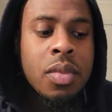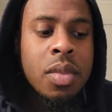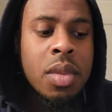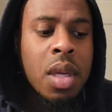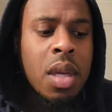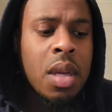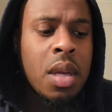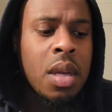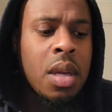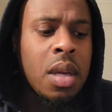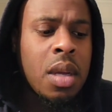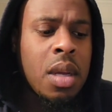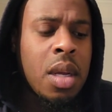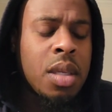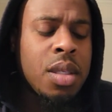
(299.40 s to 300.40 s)

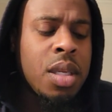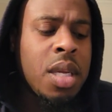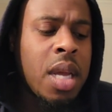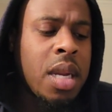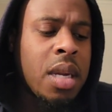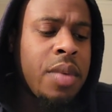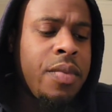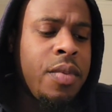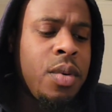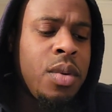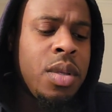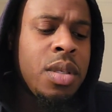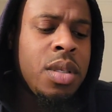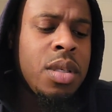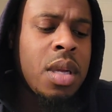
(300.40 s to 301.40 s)
He had a
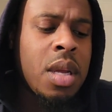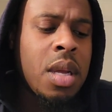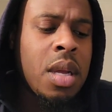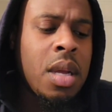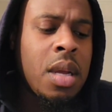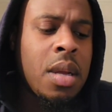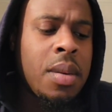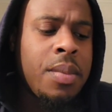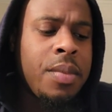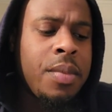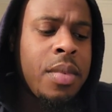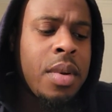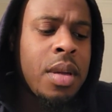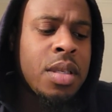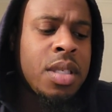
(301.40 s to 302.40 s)
foolish
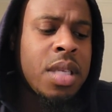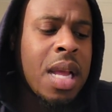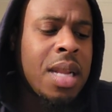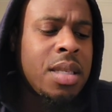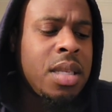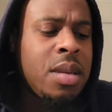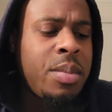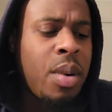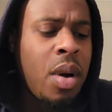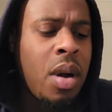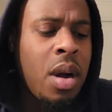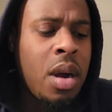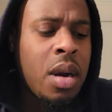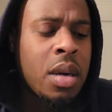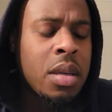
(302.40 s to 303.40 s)
Ashanti bar,